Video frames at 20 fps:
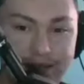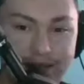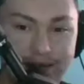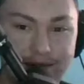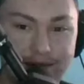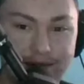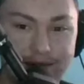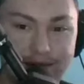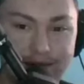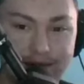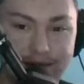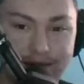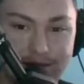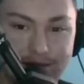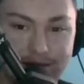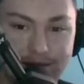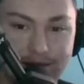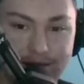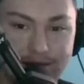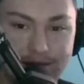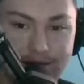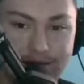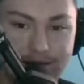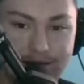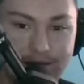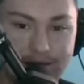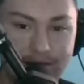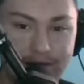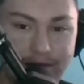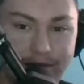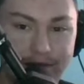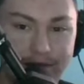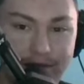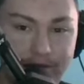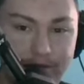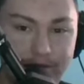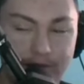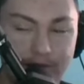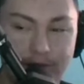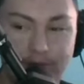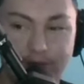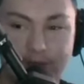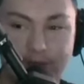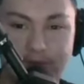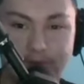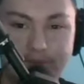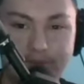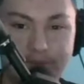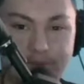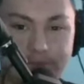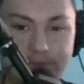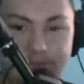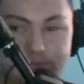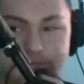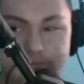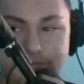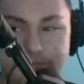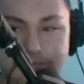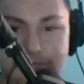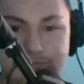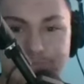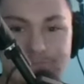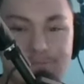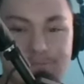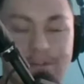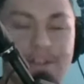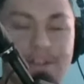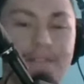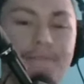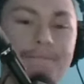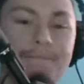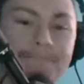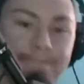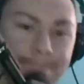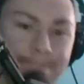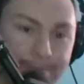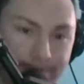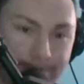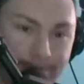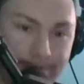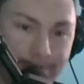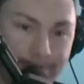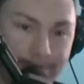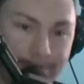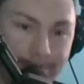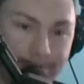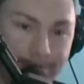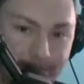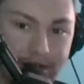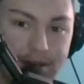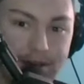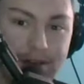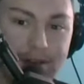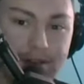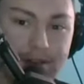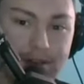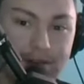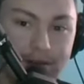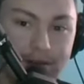it and seeing everything from the pre-production all the way to post-production and how